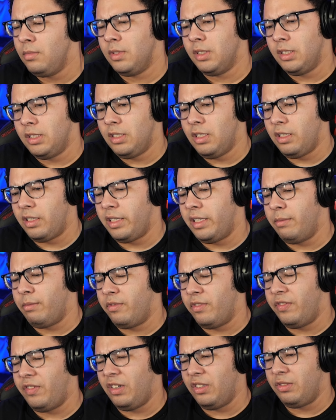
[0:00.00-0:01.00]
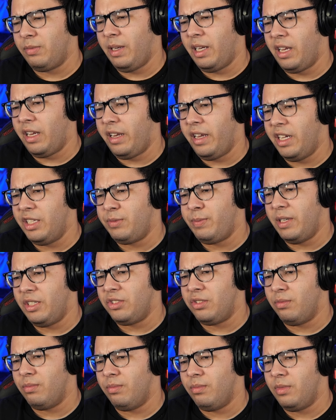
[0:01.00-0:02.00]
Okay, if I was to make a guess based
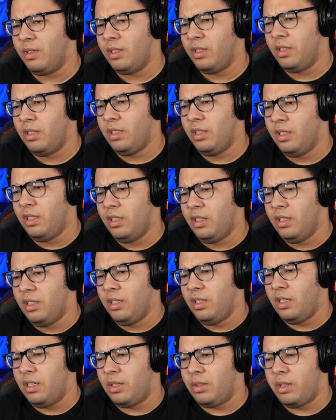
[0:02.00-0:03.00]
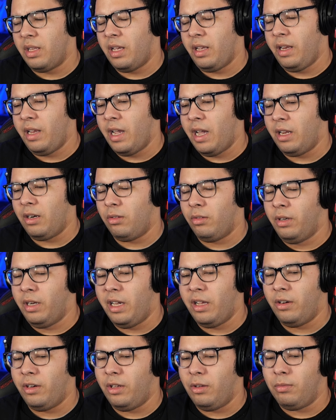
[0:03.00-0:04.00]
on, I don't
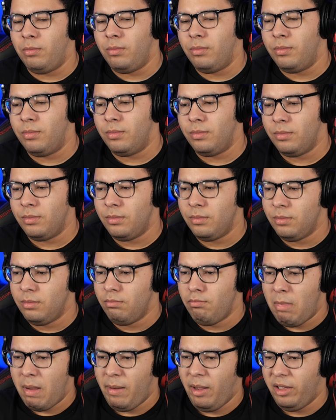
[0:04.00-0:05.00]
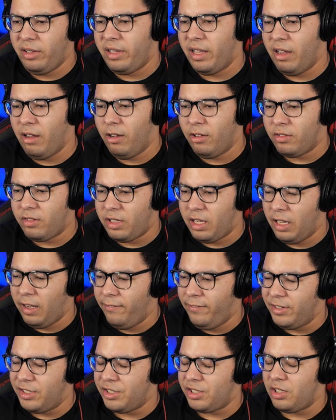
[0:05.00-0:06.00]
know. Maybe a
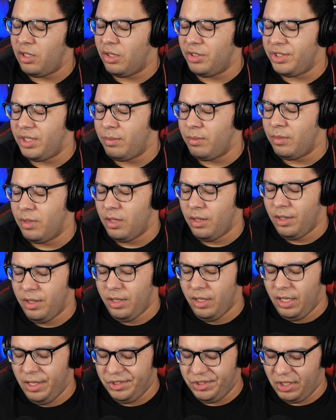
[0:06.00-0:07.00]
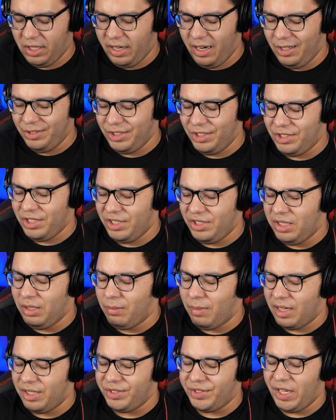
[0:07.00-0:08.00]
television show or something? I'm sorry, I was adjusting
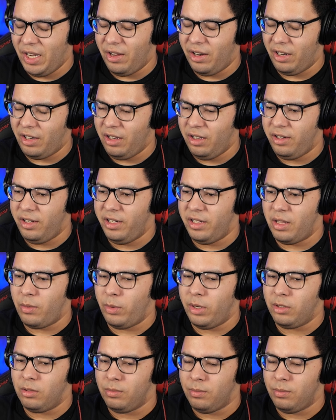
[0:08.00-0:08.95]
my sound. I couldn't hear that well.